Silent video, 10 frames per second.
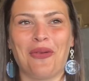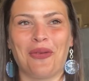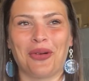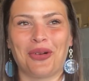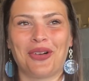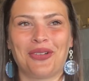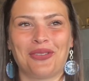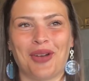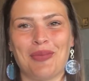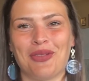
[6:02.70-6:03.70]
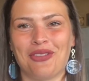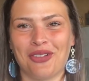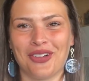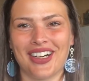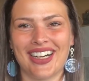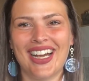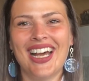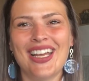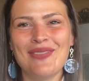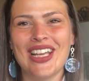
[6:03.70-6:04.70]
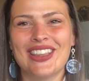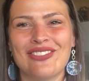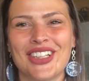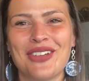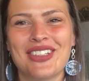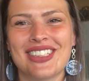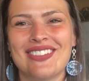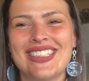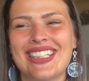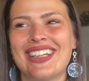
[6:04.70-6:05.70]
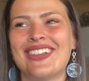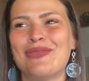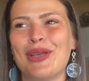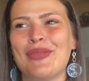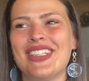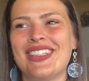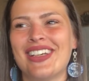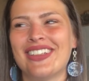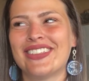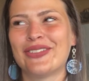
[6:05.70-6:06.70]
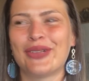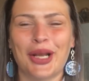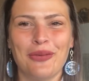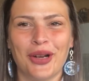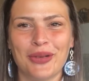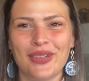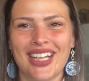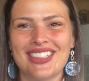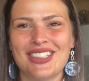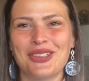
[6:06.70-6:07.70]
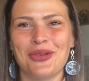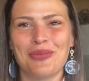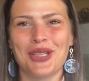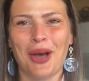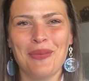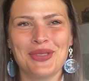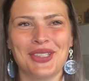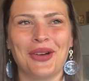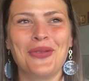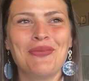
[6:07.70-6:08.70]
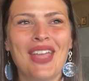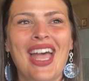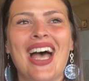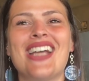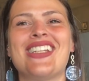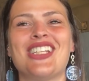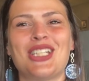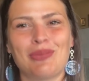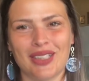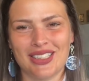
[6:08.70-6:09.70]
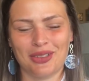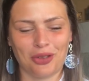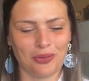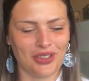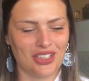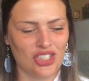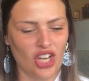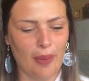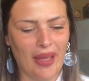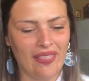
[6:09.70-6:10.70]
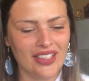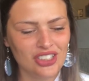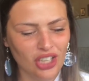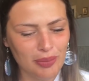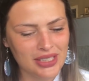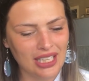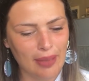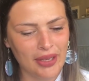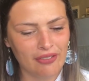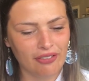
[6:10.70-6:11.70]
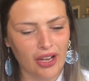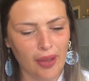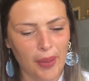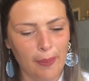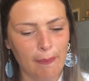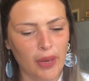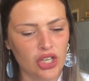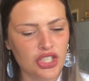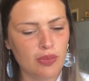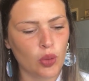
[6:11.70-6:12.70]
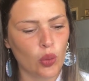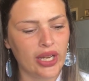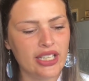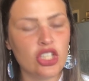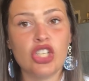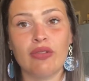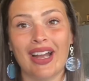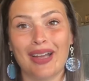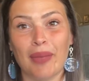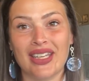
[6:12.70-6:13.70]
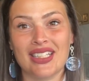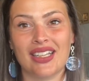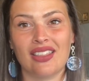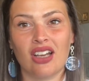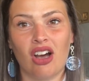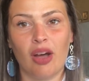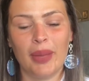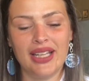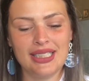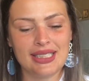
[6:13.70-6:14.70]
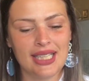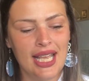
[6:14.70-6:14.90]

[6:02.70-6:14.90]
ordered right before I made the video because I was scared maybe what I wanted would get scooped up. So I did just place an order with this shop. And this shop is coming from Margie Boyd. She recommended it in the comments.